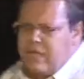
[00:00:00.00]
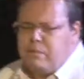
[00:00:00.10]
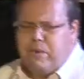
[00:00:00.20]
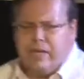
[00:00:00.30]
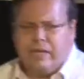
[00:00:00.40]
in
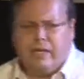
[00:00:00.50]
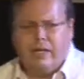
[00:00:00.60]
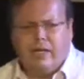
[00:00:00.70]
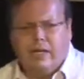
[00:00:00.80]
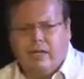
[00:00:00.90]
APAC,
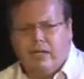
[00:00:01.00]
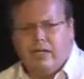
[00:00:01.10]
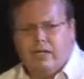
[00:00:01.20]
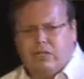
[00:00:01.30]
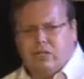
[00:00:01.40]

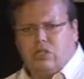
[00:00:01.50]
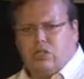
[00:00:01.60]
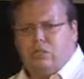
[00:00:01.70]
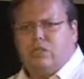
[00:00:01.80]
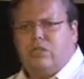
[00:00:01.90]
uh, this
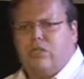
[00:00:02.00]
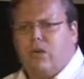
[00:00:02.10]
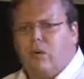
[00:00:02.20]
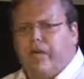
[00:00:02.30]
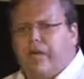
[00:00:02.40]
adoption is
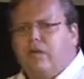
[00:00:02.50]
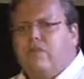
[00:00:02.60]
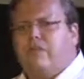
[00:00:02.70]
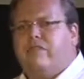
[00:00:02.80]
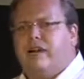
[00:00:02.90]
going a
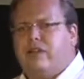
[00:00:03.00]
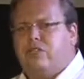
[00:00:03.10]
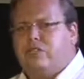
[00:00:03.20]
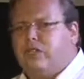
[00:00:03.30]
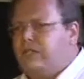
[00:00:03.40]
little bit
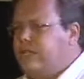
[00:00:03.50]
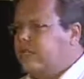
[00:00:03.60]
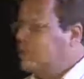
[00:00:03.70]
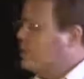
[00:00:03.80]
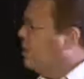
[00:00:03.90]
faster than
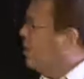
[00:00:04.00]
others.